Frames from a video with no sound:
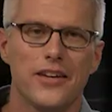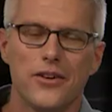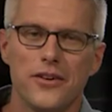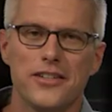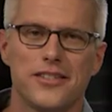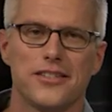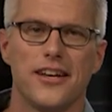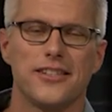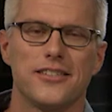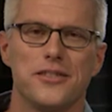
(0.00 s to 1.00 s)
He encourages
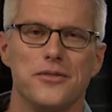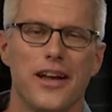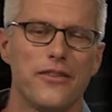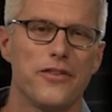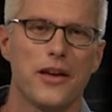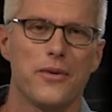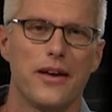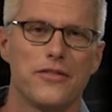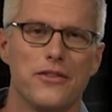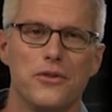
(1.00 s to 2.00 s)
us to not feel like we
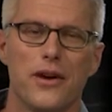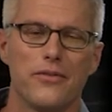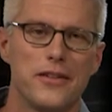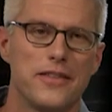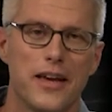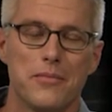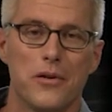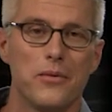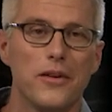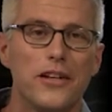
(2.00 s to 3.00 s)
have to do everything,
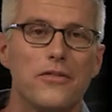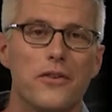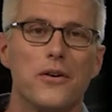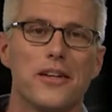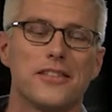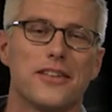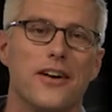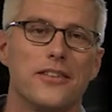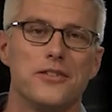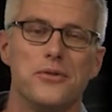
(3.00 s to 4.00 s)
but really to focus
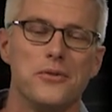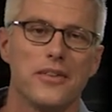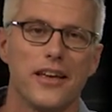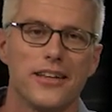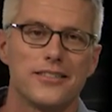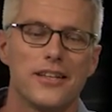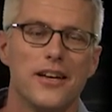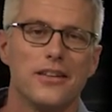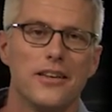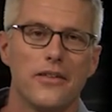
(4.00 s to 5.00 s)
on two things,
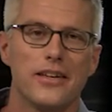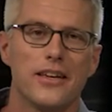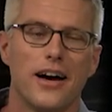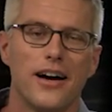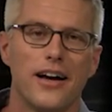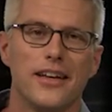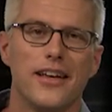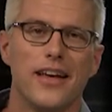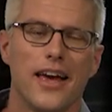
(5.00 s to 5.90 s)
loving God